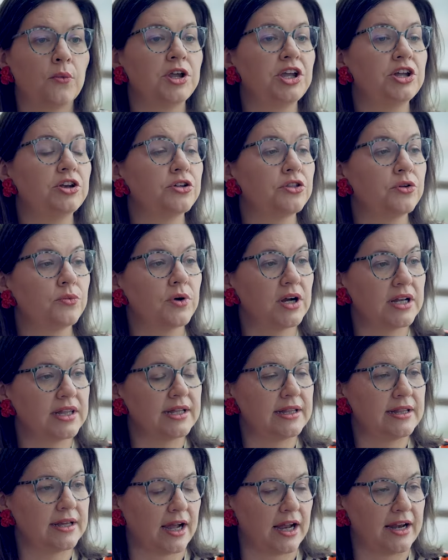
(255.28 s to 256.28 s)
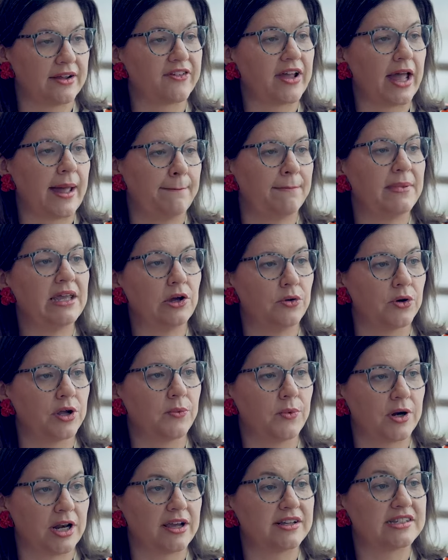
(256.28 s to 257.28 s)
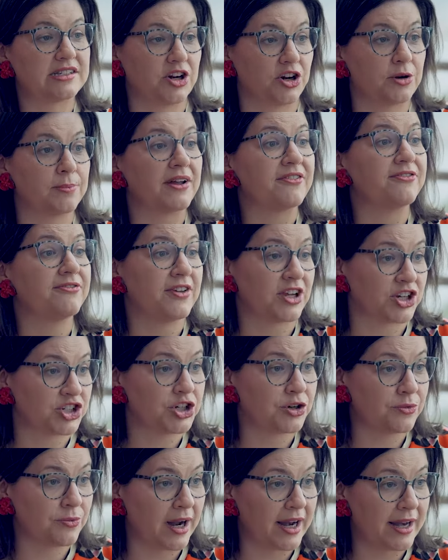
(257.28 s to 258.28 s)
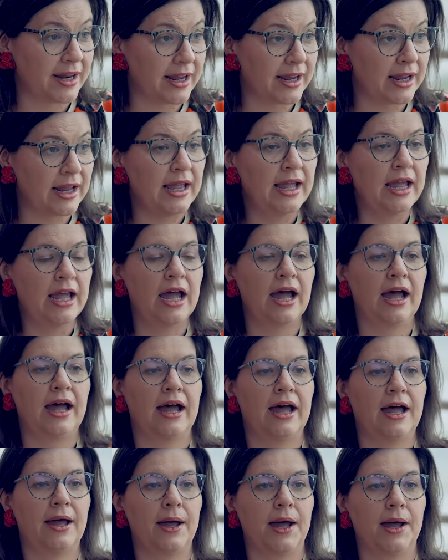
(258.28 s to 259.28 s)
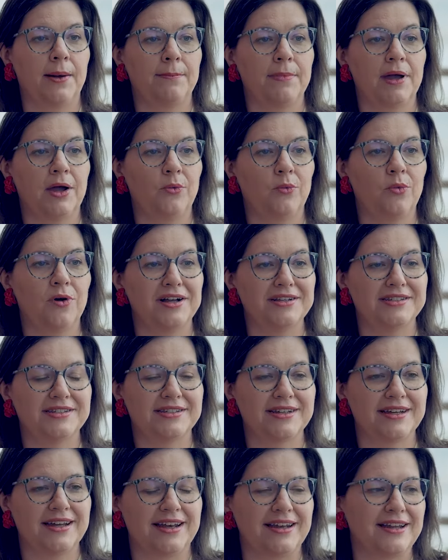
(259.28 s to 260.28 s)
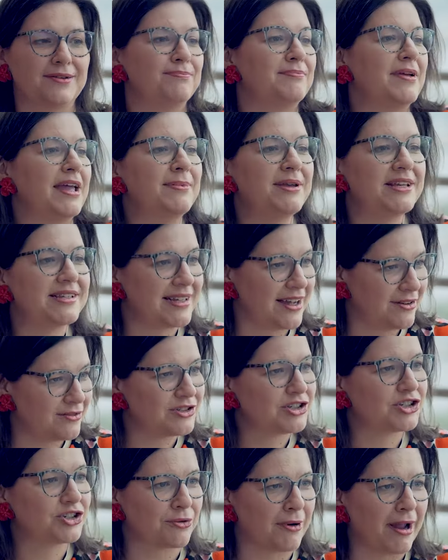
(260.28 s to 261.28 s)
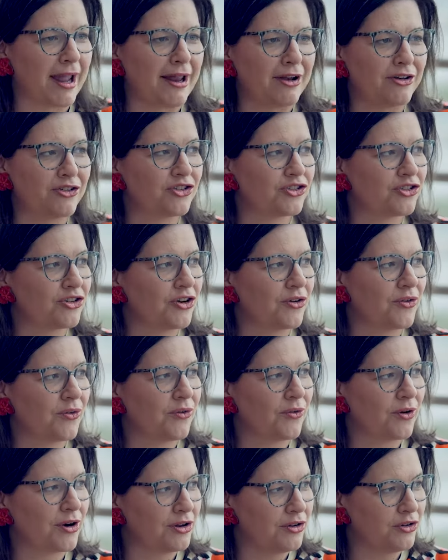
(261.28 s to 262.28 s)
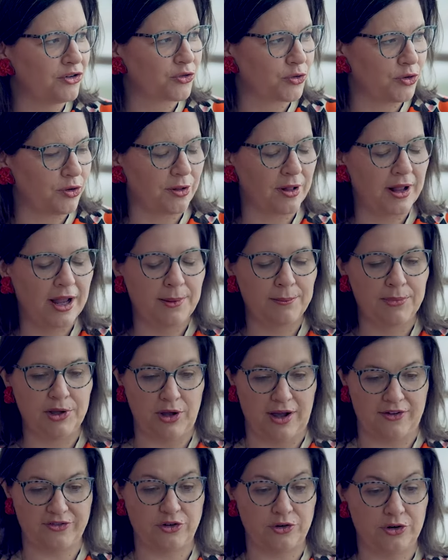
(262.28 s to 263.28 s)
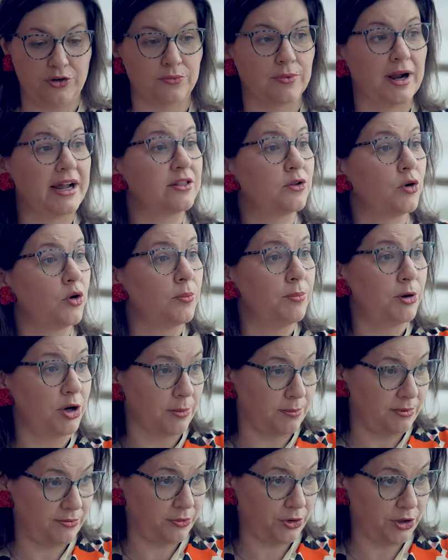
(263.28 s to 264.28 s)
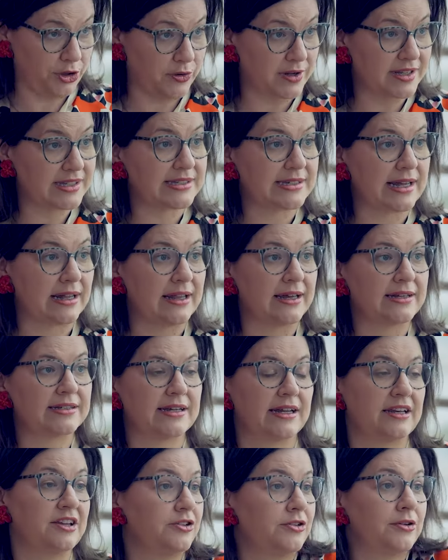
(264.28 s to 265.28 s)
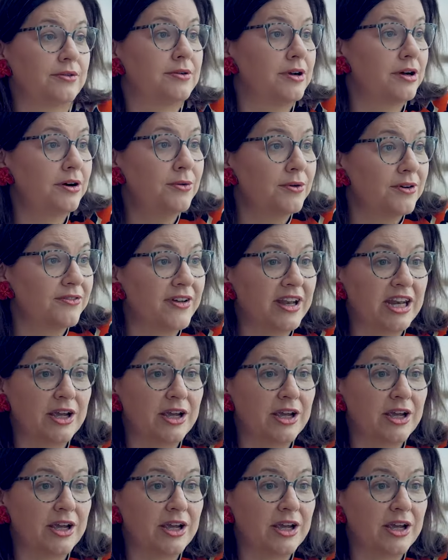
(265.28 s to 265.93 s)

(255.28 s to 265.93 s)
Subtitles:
You know, the one thing that kind of kept me going when I started my fiction writing was, and it maybe sounds strange or unusual, but you have to, you know, write the whole book before you can sell it, and you don't know if